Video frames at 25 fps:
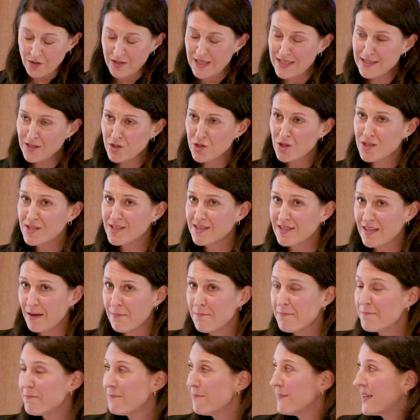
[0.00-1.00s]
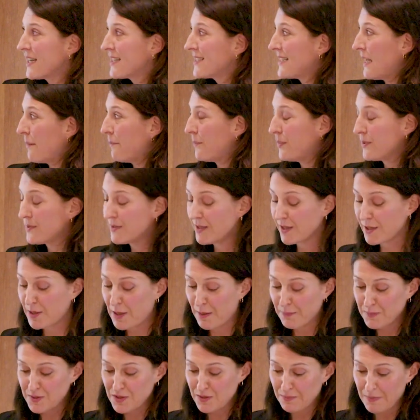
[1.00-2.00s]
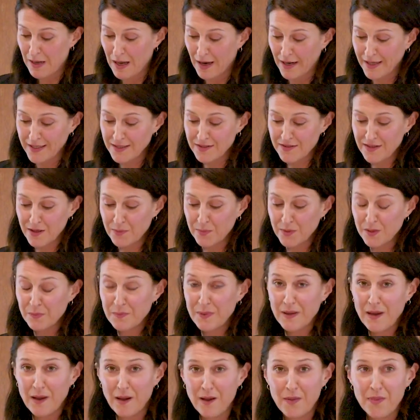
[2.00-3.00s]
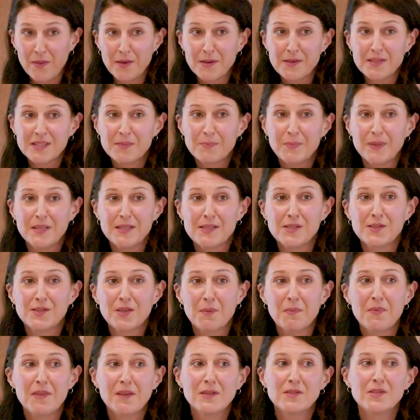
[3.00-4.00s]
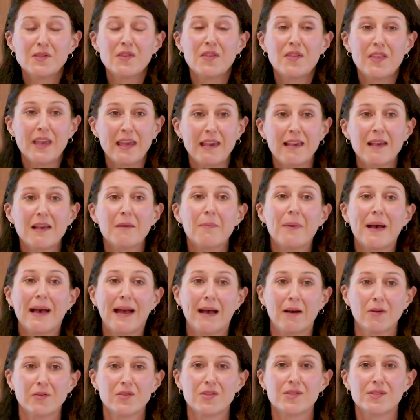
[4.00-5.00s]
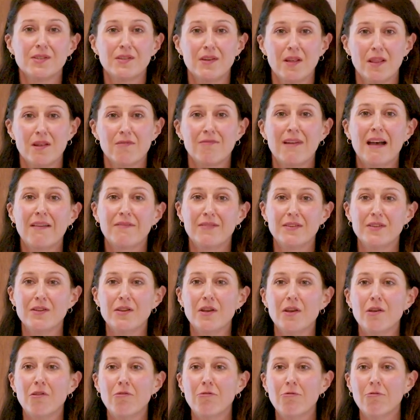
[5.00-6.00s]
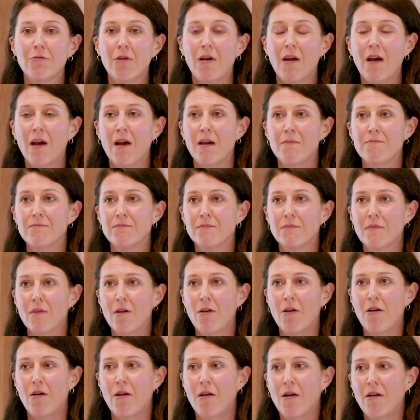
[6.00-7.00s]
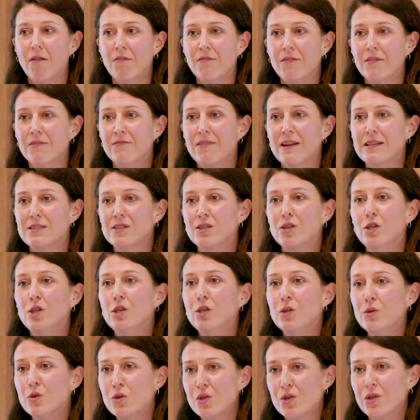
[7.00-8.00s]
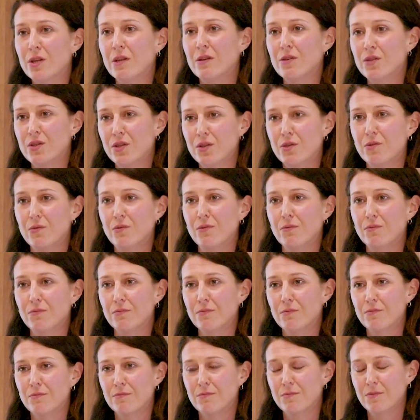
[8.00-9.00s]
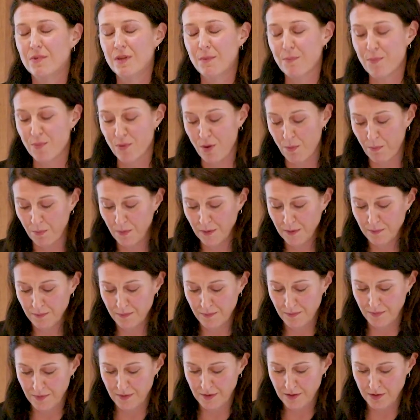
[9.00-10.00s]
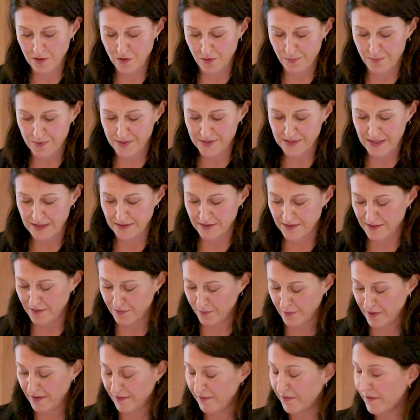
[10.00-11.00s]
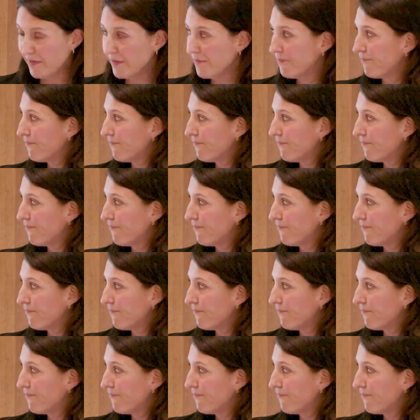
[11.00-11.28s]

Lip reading: these are just some examples that come to mind. There will be others, but it's something to think about as another avenue of a resolution to the problem that you're presented with.